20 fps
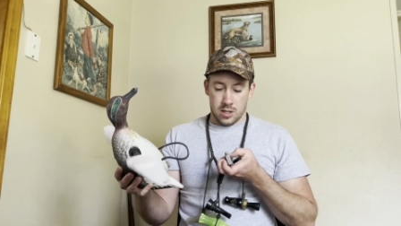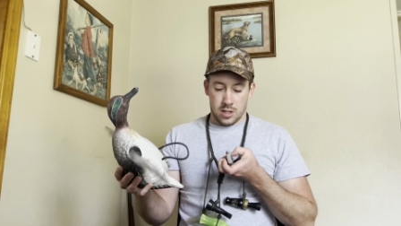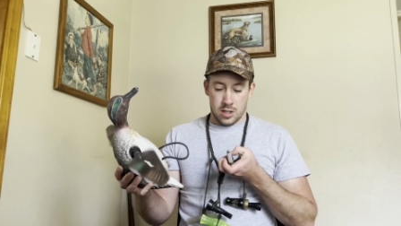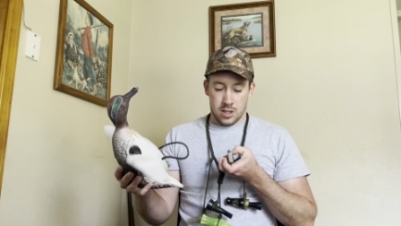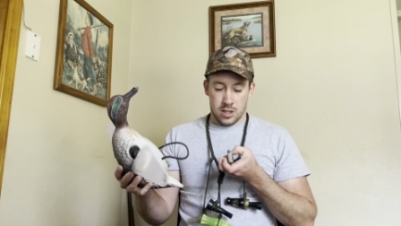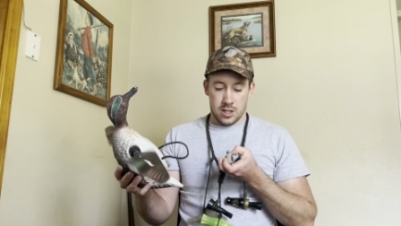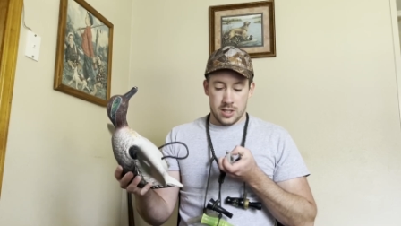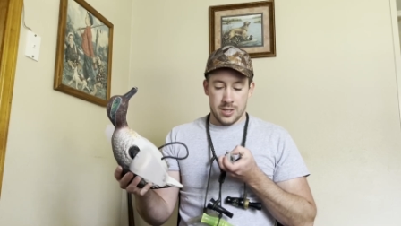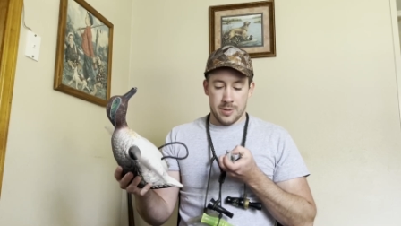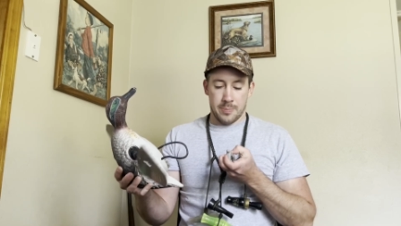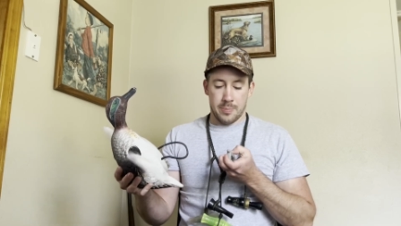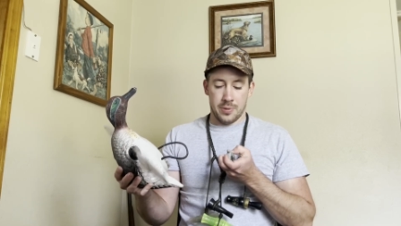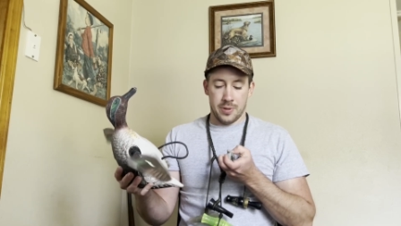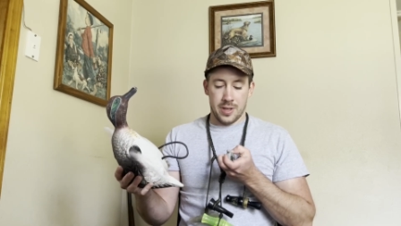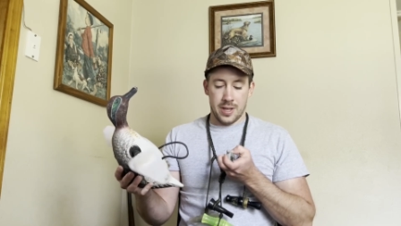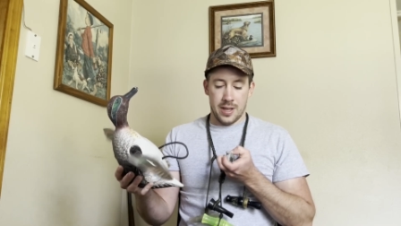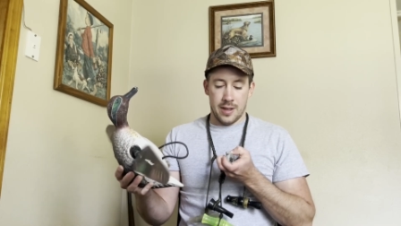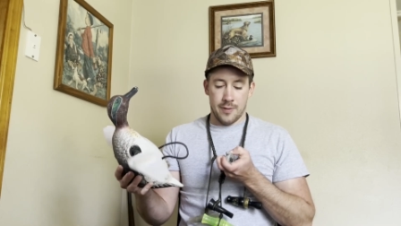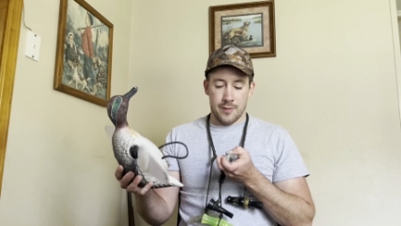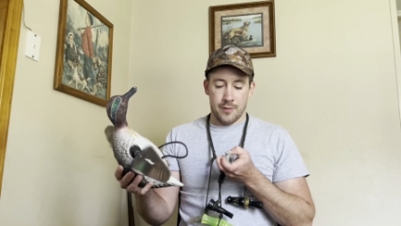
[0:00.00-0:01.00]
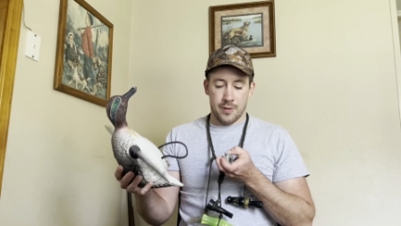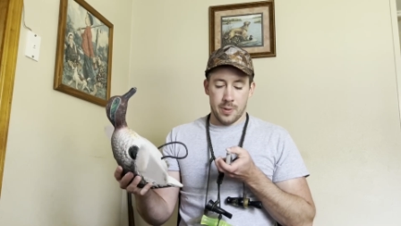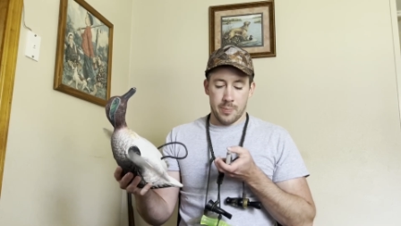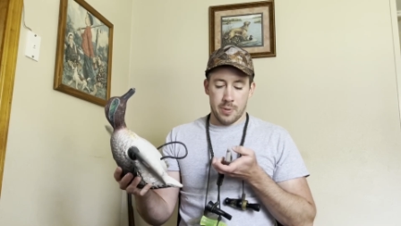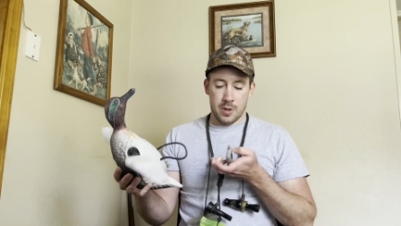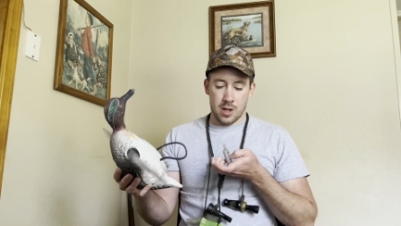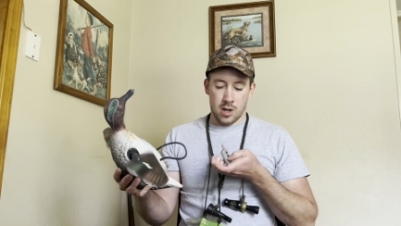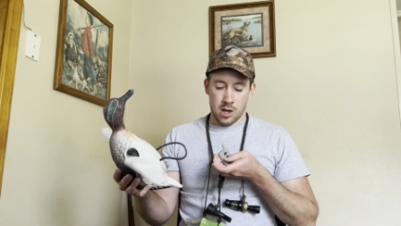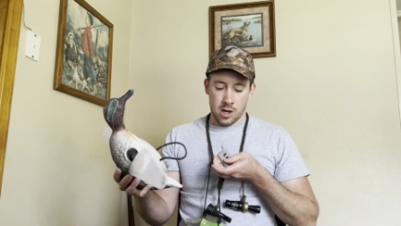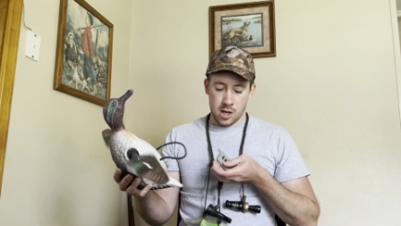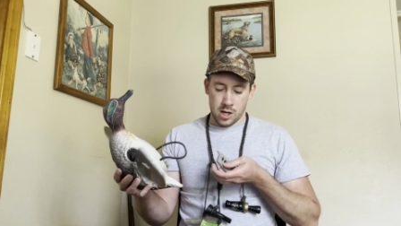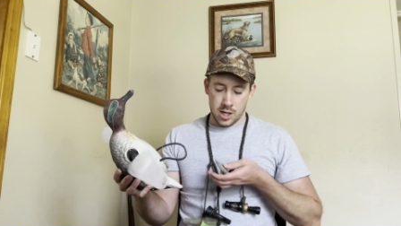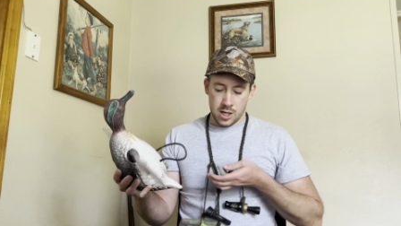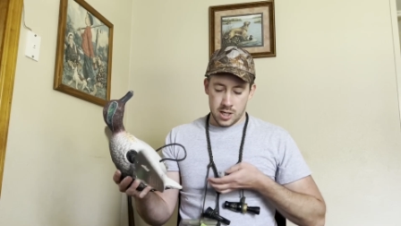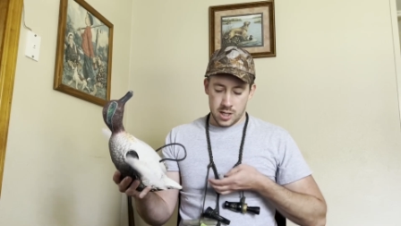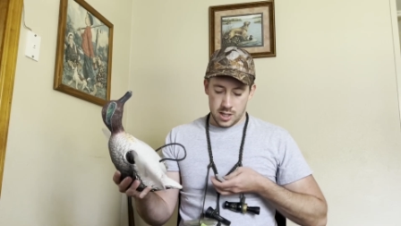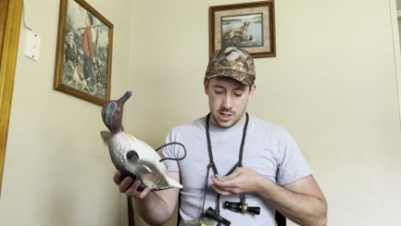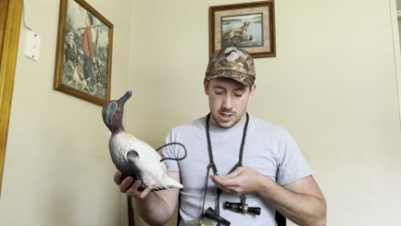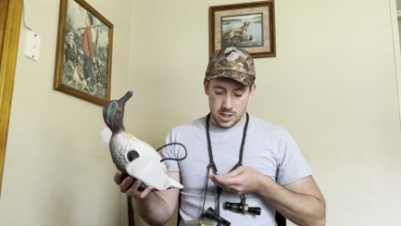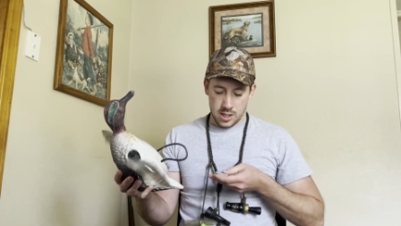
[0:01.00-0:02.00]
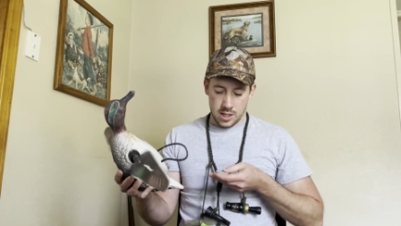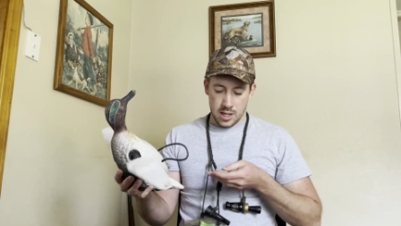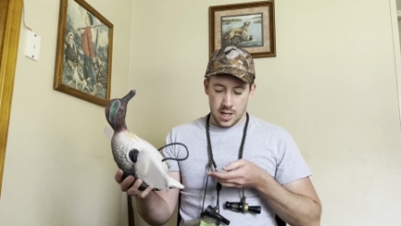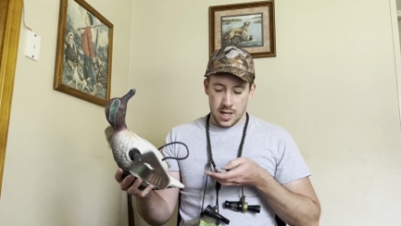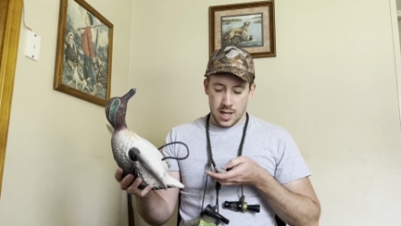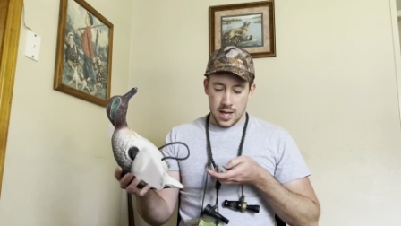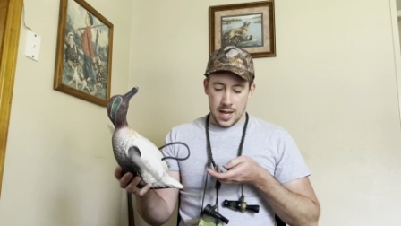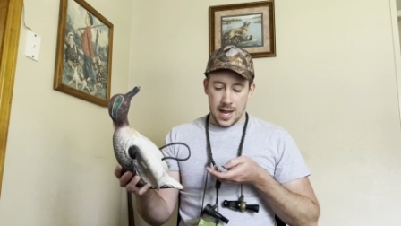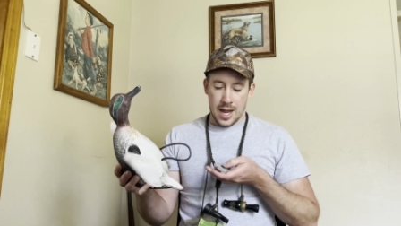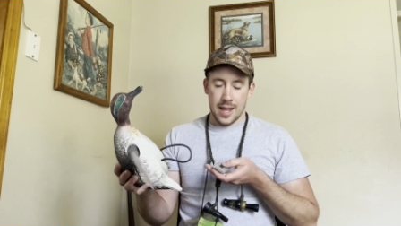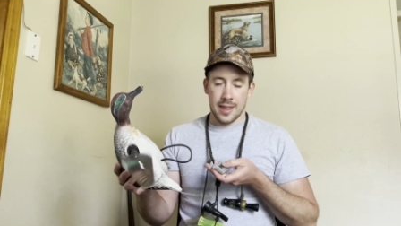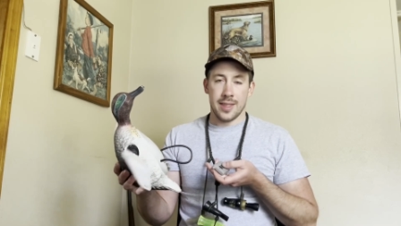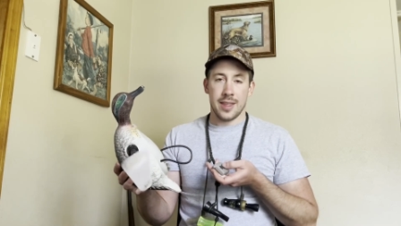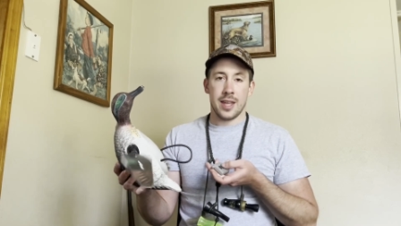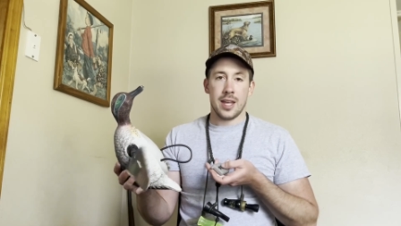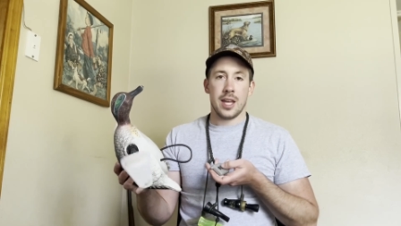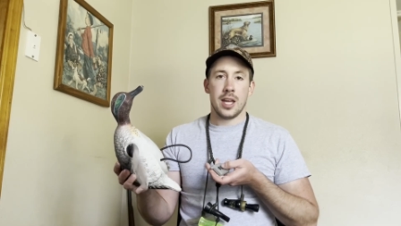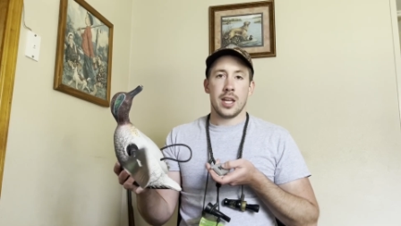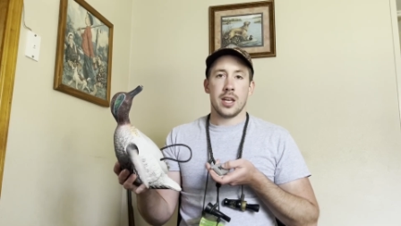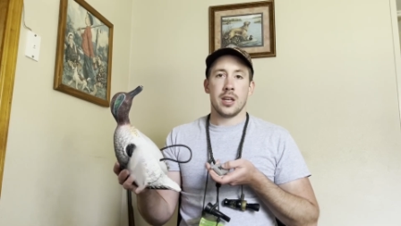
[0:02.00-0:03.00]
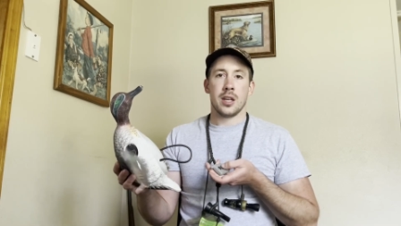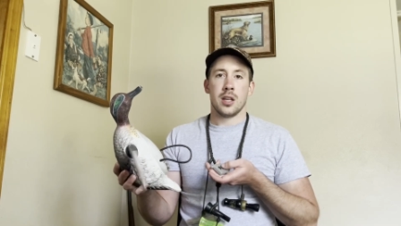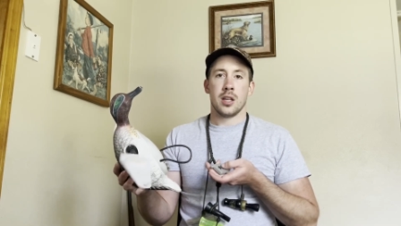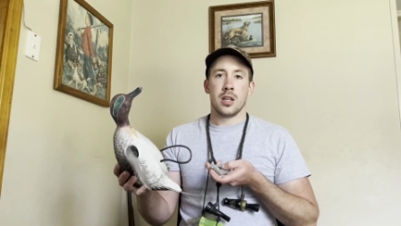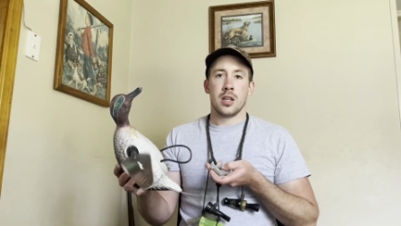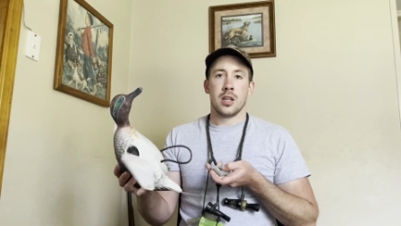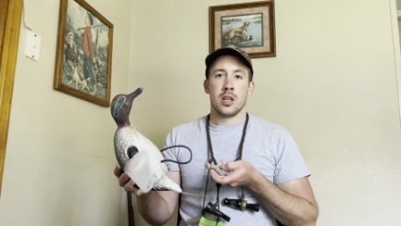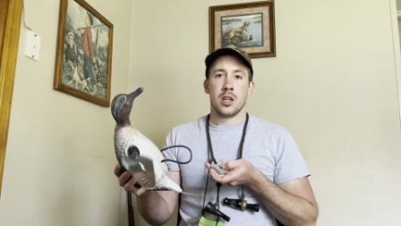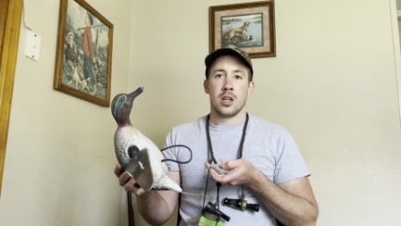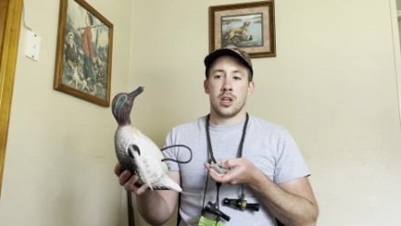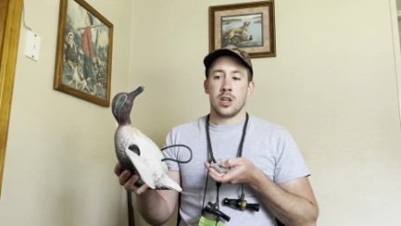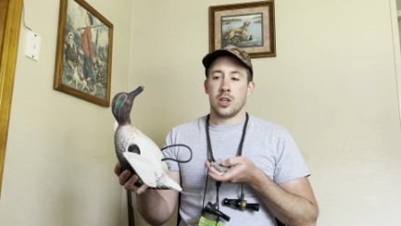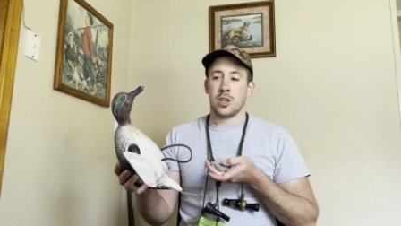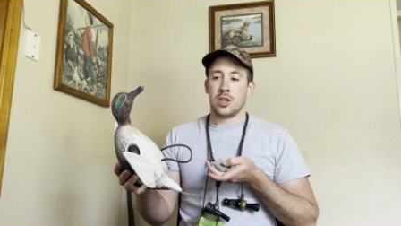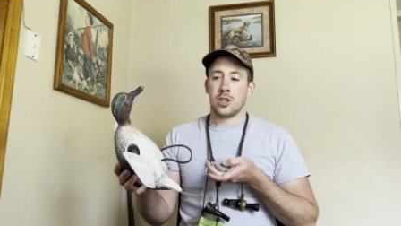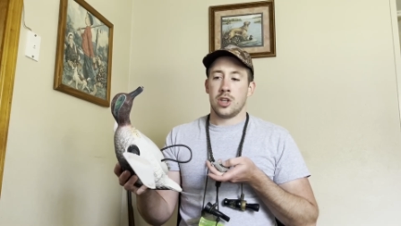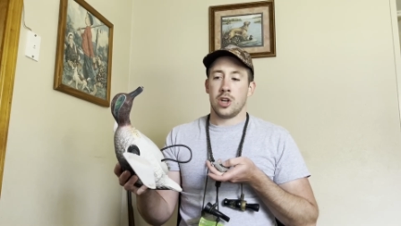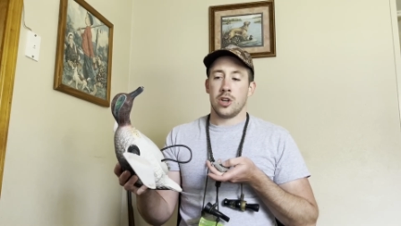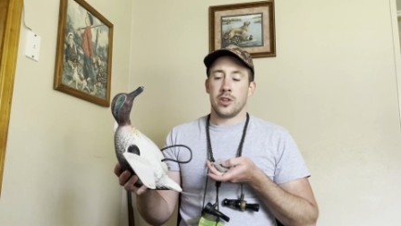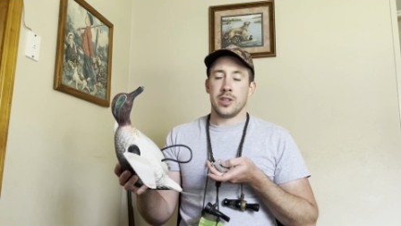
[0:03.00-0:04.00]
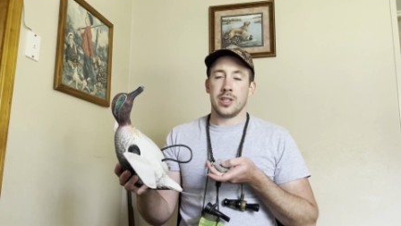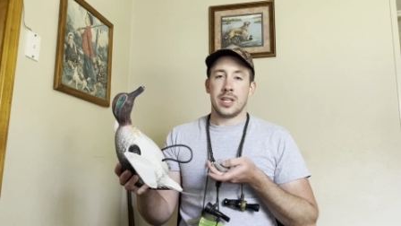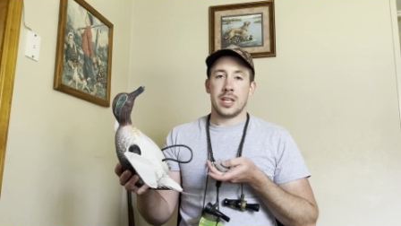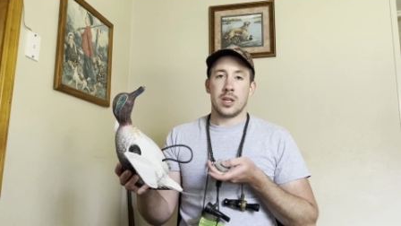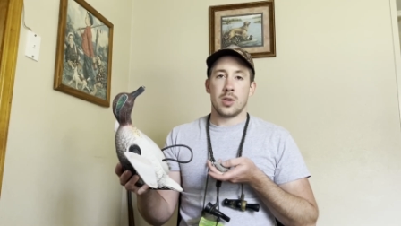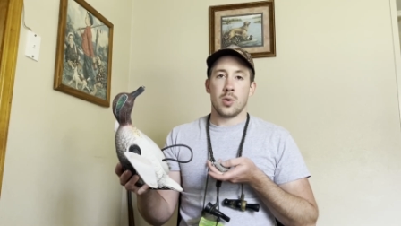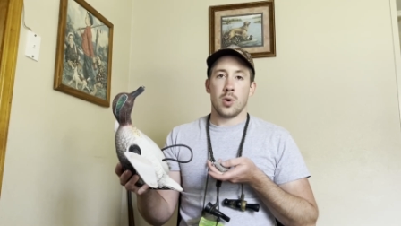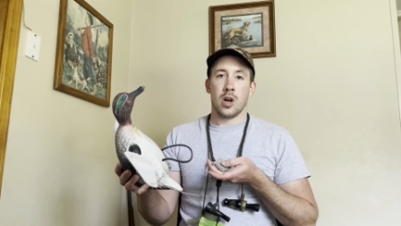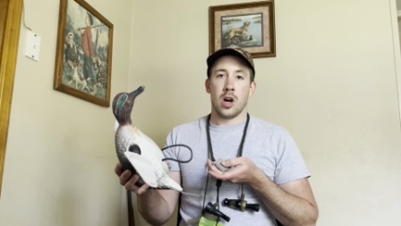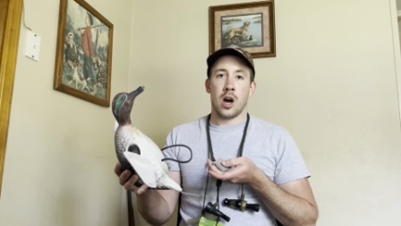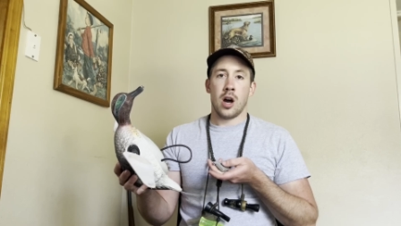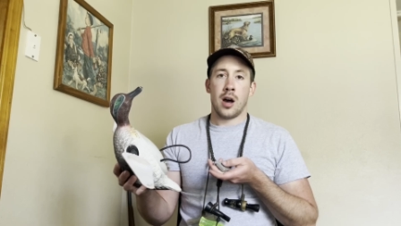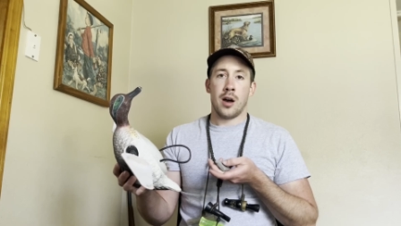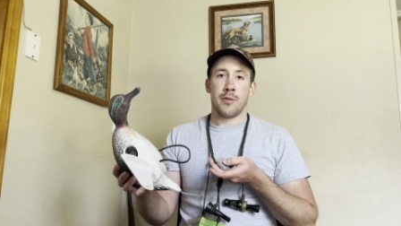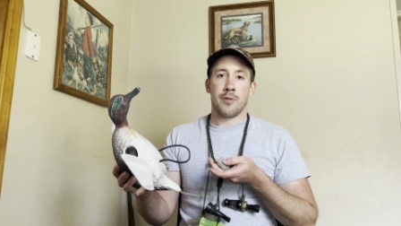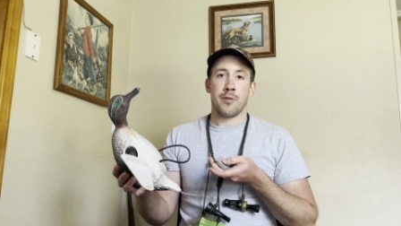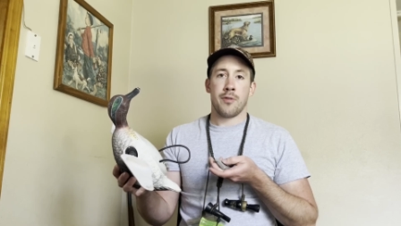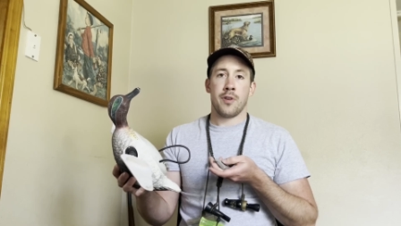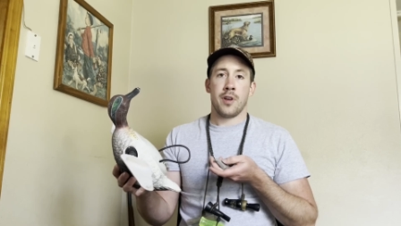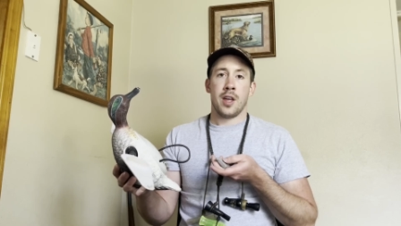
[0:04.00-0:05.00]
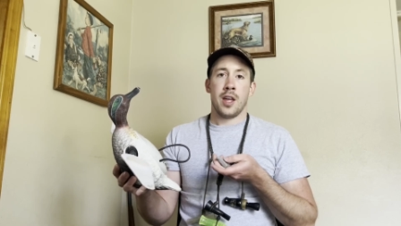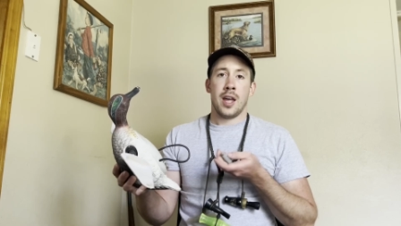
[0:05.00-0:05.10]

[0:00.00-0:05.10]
simply flip it on and then turn the Decoy off.